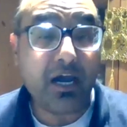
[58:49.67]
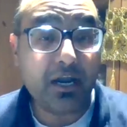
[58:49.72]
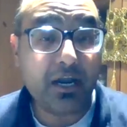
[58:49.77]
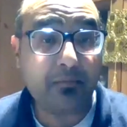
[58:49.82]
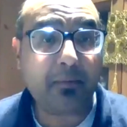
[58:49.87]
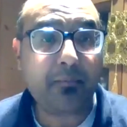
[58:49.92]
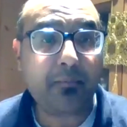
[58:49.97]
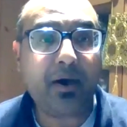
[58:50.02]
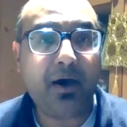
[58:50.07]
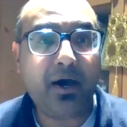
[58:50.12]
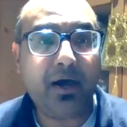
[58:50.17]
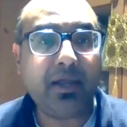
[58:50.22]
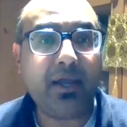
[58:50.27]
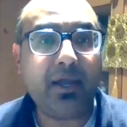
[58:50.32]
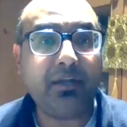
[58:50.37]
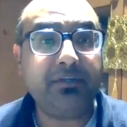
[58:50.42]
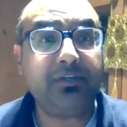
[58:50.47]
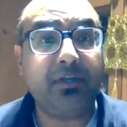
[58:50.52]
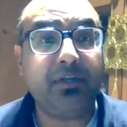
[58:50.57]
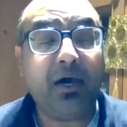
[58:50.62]
I remember
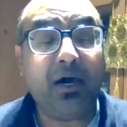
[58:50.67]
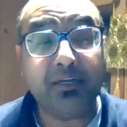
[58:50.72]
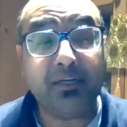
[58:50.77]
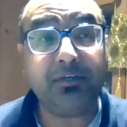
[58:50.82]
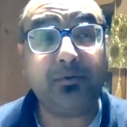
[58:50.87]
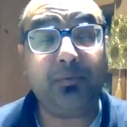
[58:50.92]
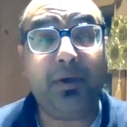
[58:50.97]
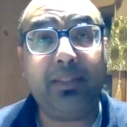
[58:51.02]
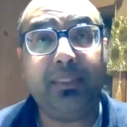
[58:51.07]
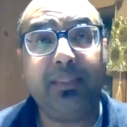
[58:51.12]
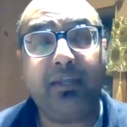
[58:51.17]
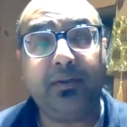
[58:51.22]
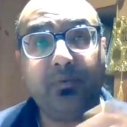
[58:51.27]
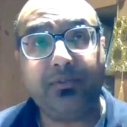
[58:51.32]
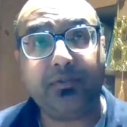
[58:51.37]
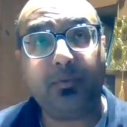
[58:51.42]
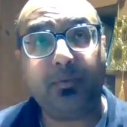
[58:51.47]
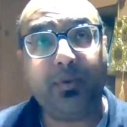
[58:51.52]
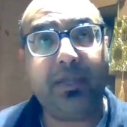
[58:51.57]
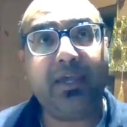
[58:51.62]
I underwent that.
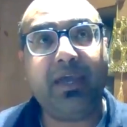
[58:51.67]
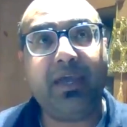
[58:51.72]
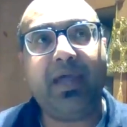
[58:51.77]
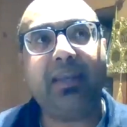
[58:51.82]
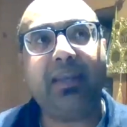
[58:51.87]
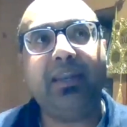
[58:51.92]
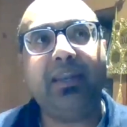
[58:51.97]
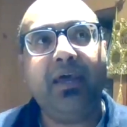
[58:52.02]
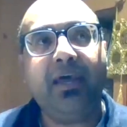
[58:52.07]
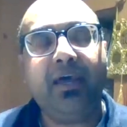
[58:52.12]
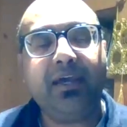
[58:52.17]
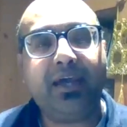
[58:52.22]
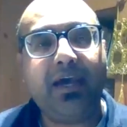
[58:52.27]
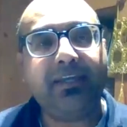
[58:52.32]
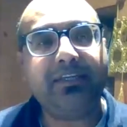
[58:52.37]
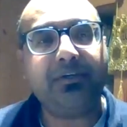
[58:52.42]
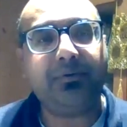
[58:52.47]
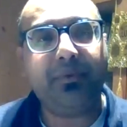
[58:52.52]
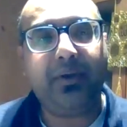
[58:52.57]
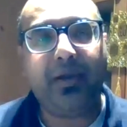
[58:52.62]
It was a weekend
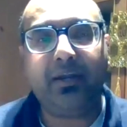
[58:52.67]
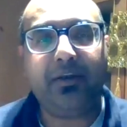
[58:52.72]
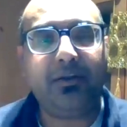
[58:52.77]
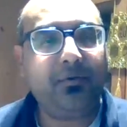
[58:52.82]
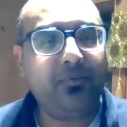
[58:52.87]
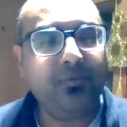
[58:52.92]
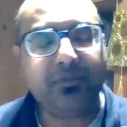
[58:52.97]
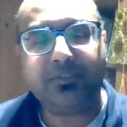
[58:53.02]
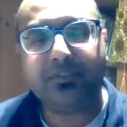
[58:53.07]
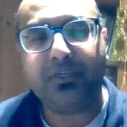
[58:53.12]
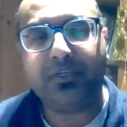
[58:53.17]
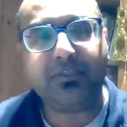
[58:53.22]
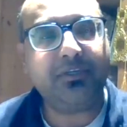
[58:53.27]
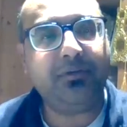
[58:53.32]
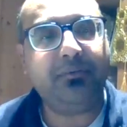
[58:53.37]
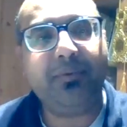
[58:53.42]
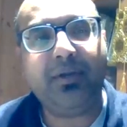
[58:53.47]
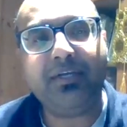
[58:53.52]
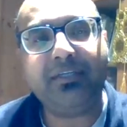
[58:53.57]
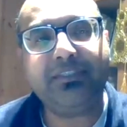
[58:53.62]
getaway, and it was
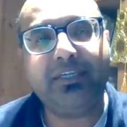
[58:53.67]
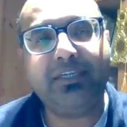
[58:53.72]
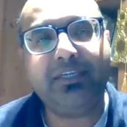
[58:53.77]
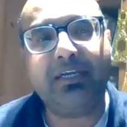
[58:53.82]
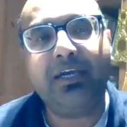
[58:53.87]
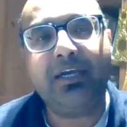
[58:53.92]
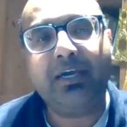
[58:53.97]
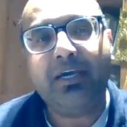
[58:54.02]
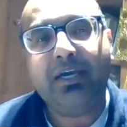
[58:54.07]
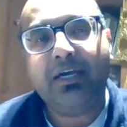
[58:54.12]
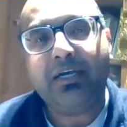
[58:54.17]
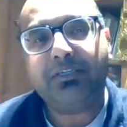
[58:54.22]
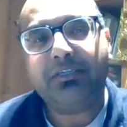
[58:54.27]
such an amazing